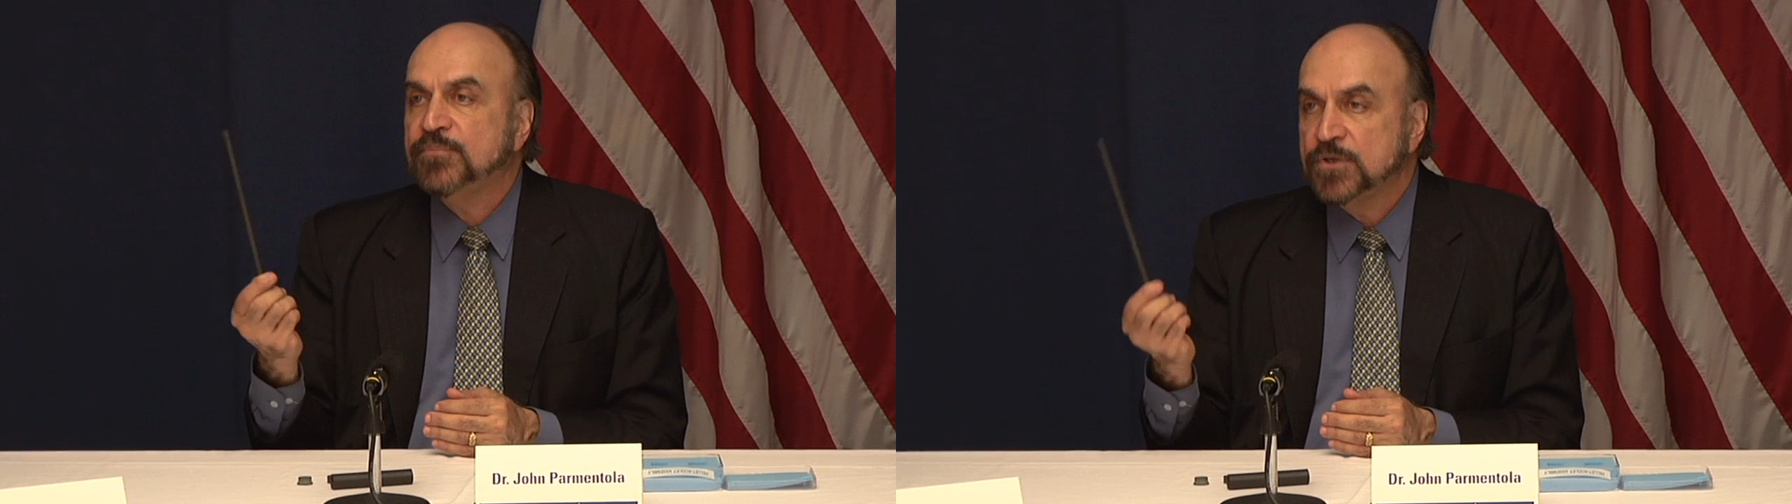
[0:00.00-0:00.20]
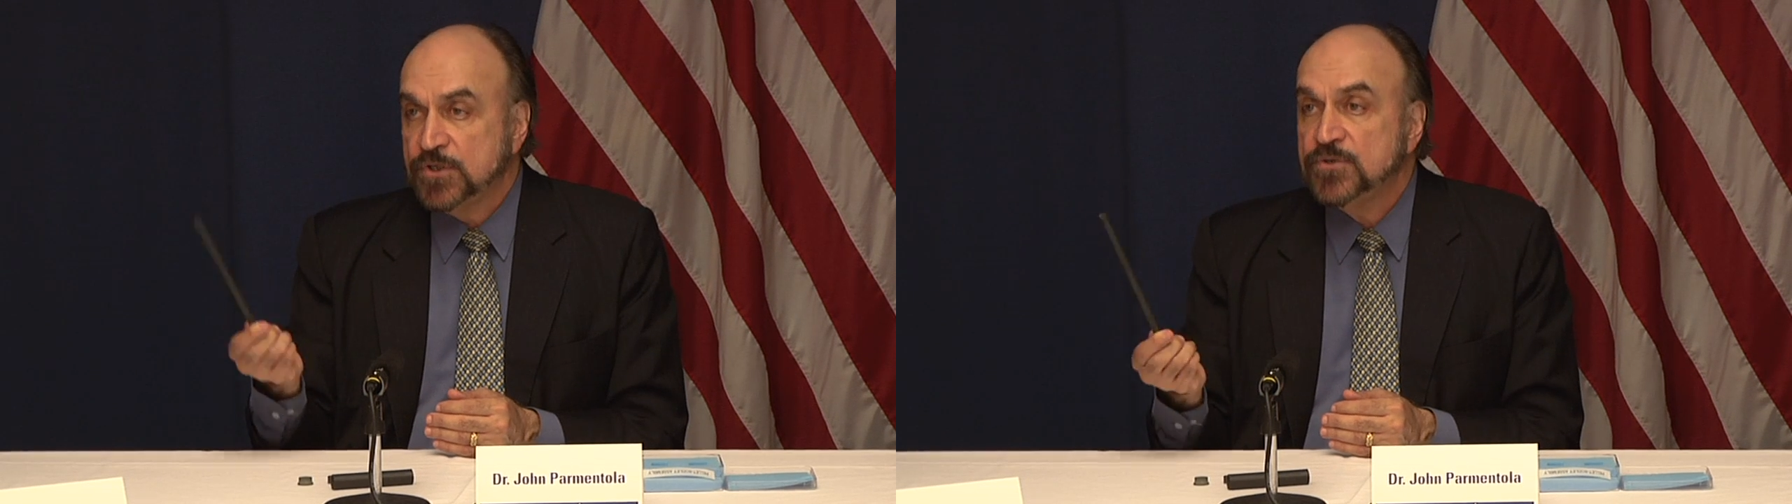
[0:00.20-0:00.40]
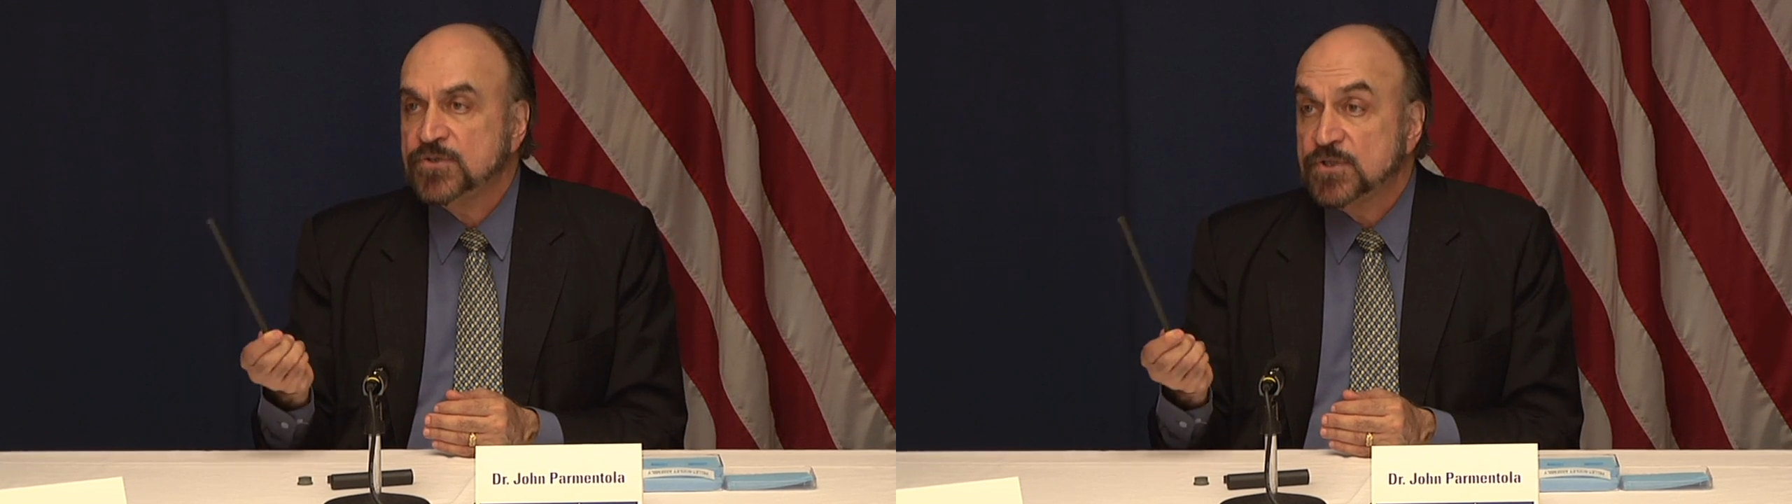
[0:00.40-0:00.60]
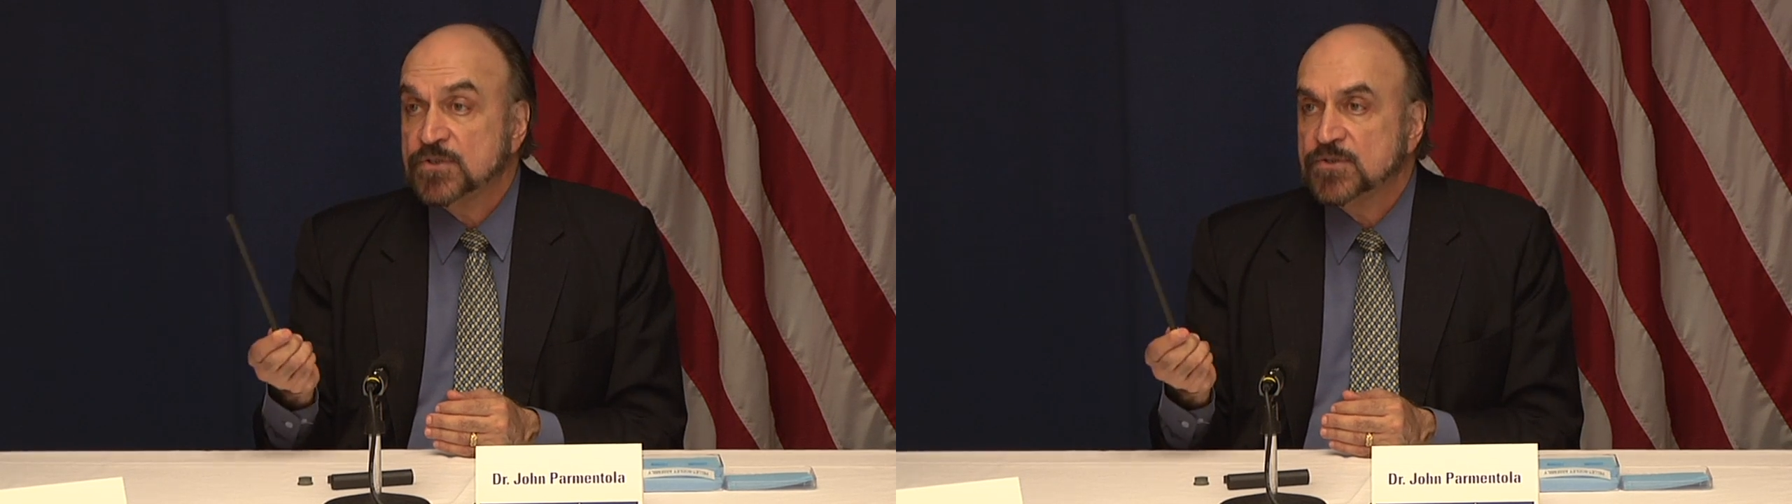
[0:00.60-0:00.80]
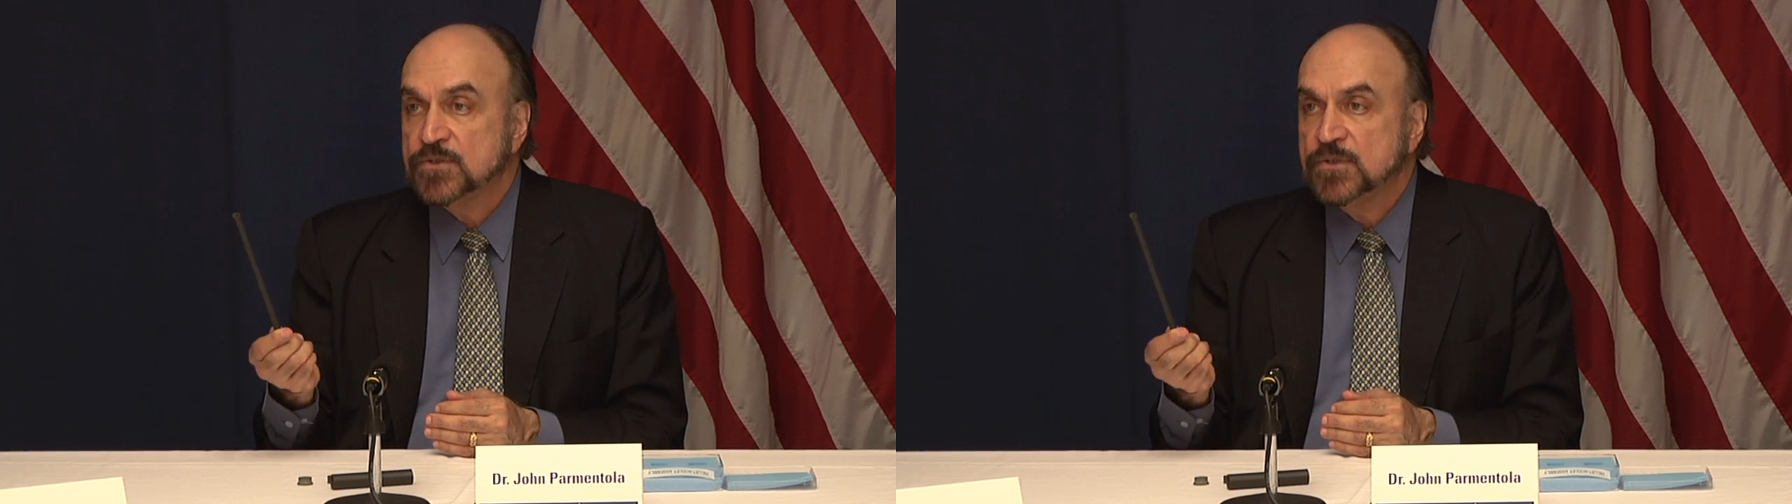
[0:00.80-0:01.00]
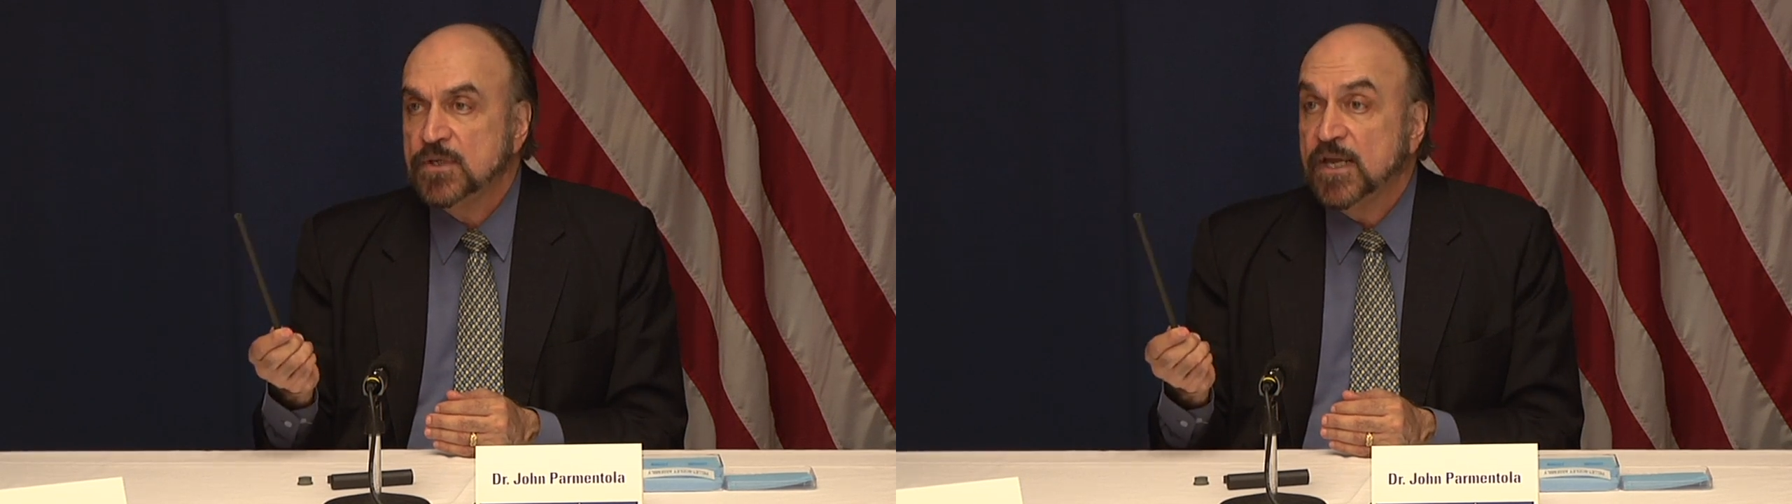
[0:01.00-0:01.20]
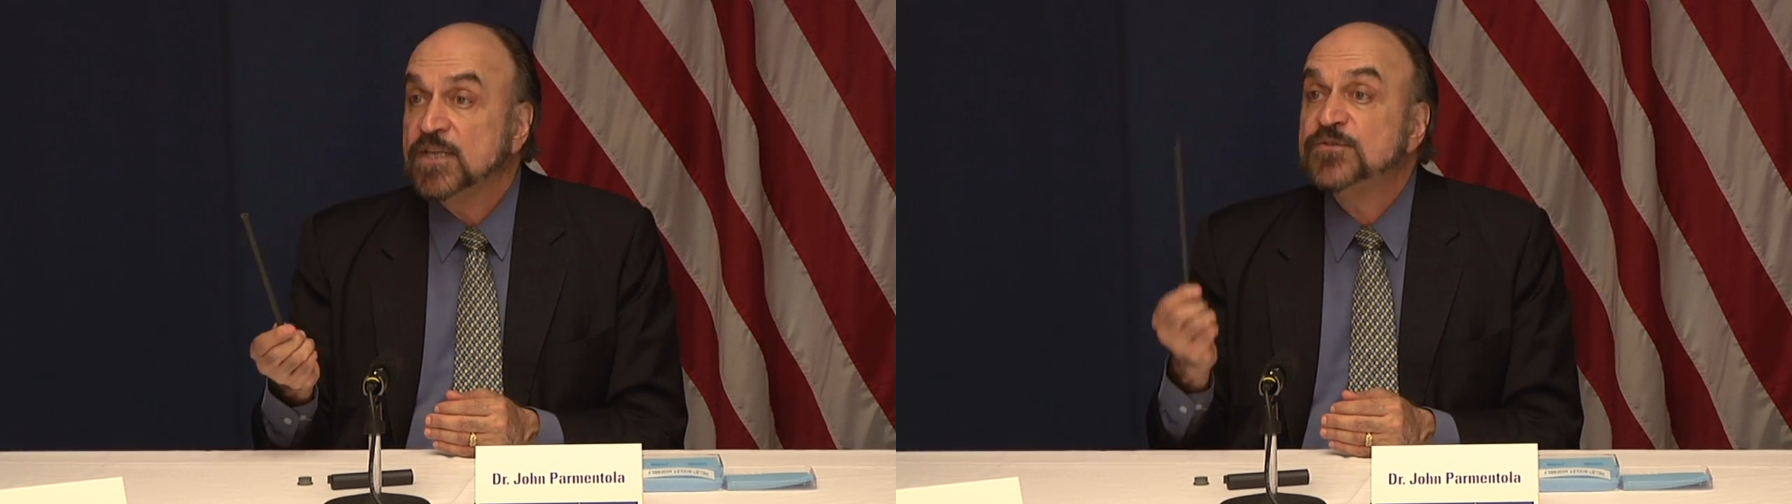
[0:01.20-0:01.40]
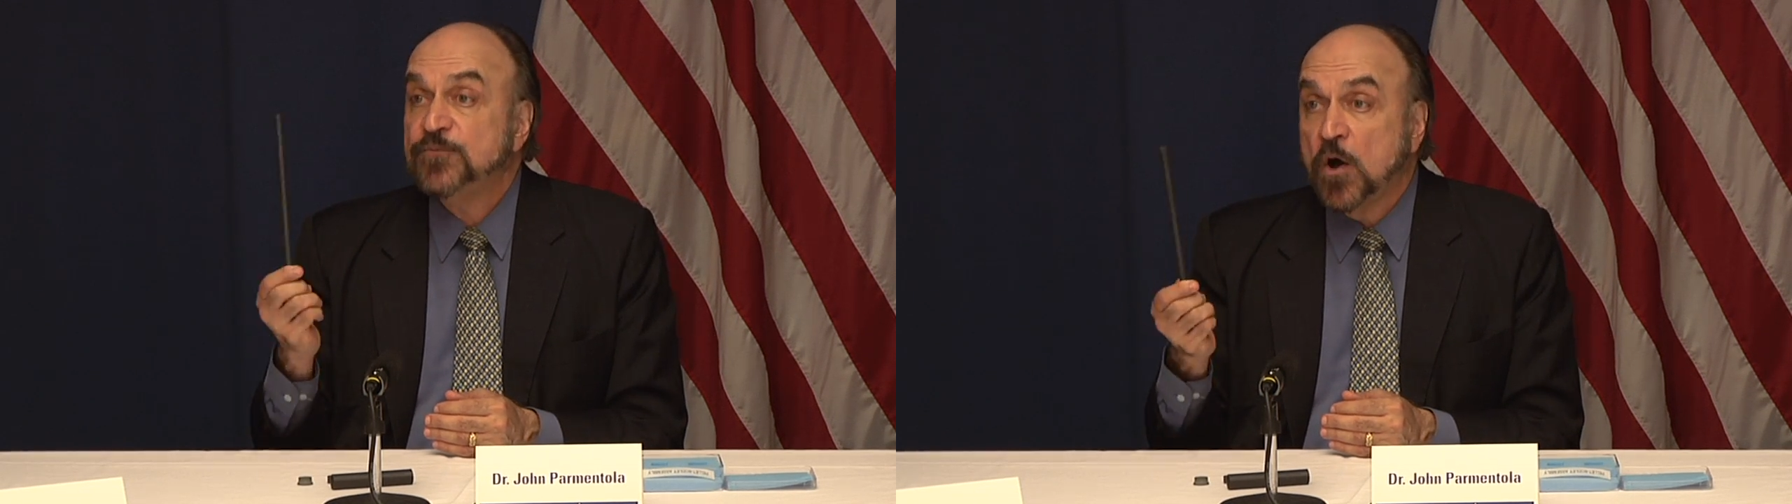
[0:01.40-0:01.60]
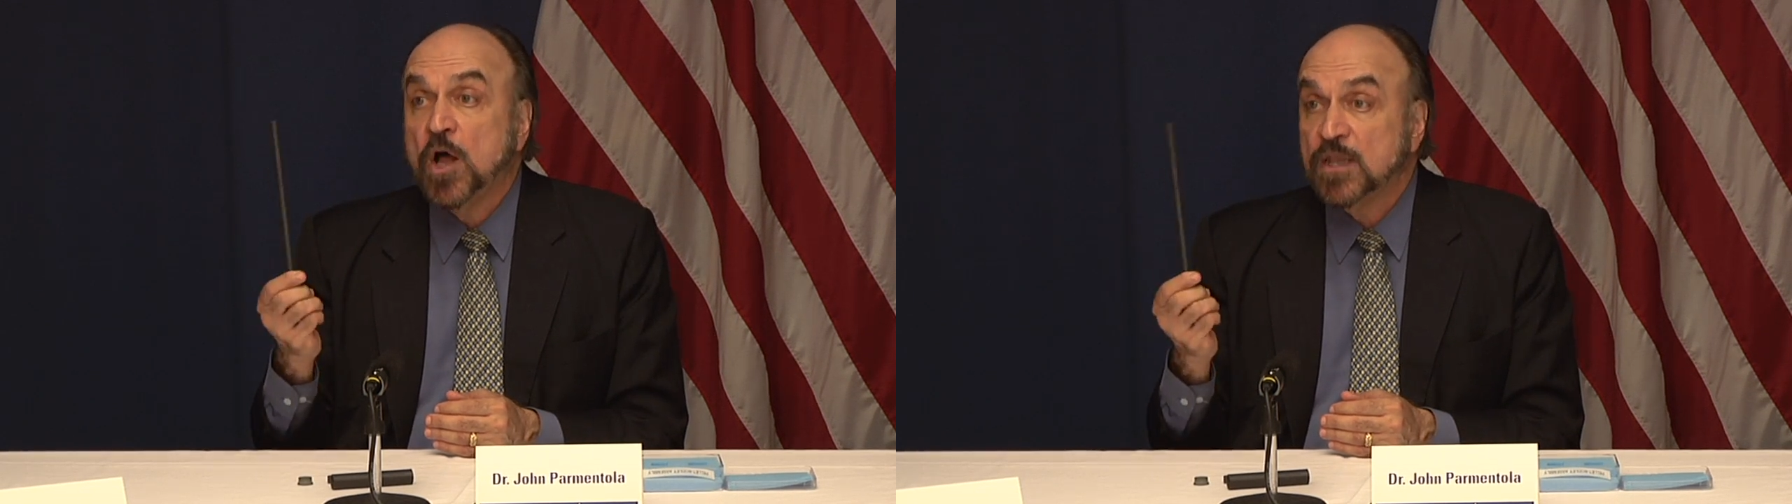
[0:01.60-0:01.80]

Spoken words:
produces is far